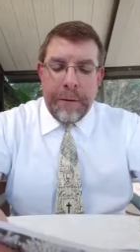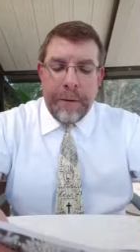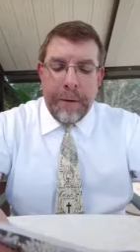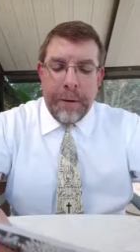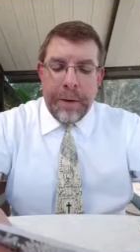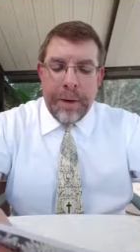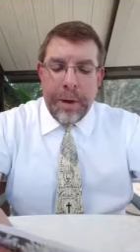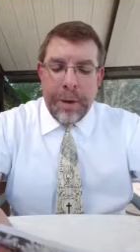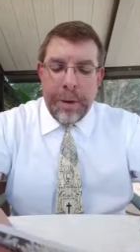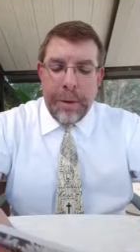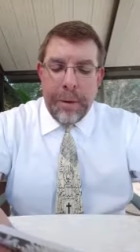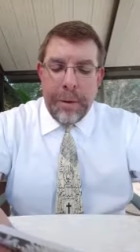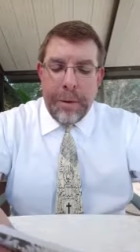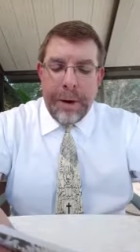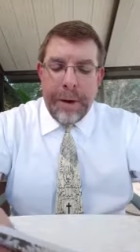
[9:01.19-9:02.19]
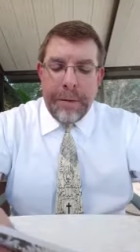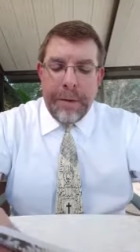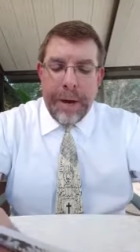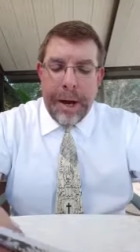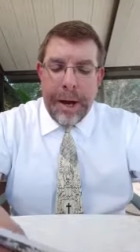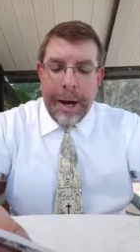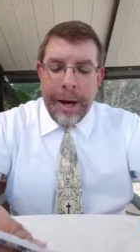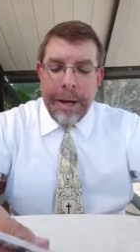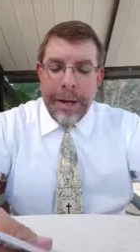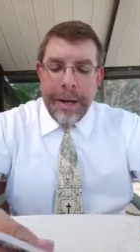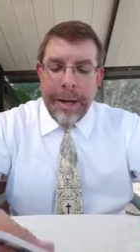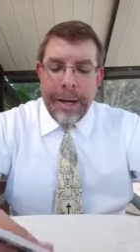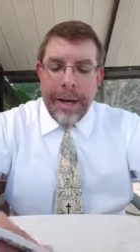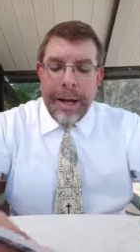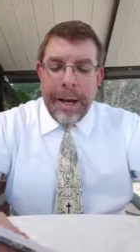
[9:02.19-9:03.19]
for the glory of God.
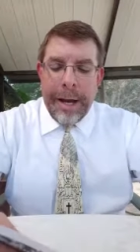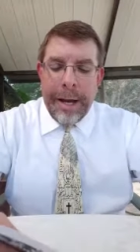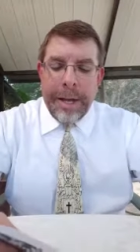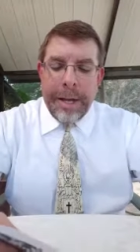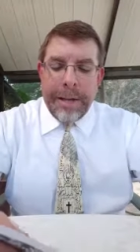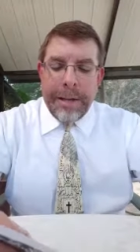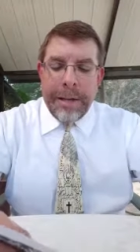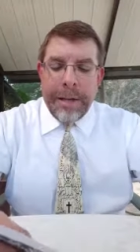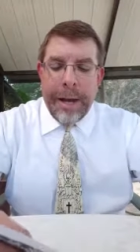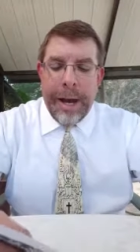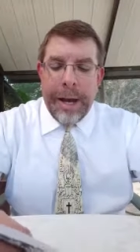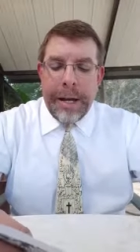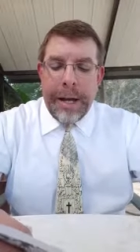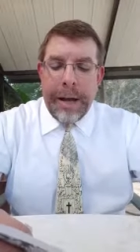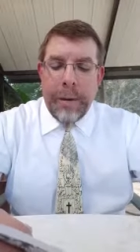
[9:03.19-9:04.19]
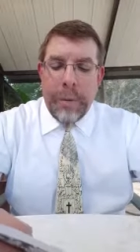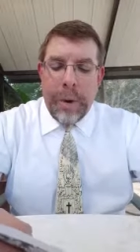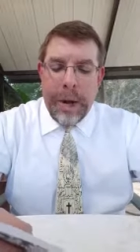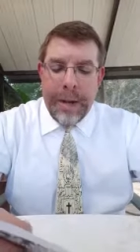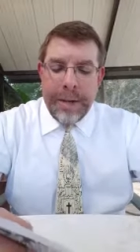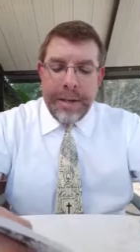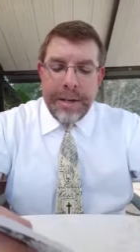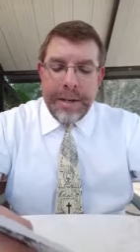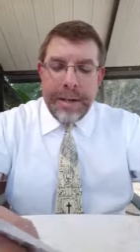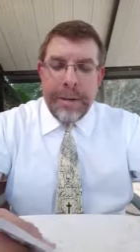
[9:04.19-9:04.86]
It is not a waste,